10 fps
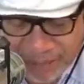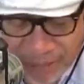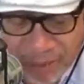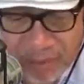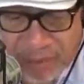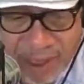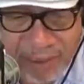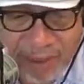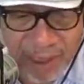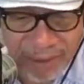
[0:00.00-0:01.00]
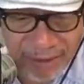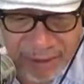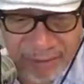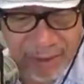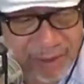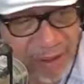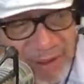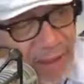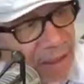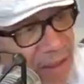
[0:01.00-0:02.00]
who, and I disagree. I think
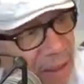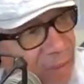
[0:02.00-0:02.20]
King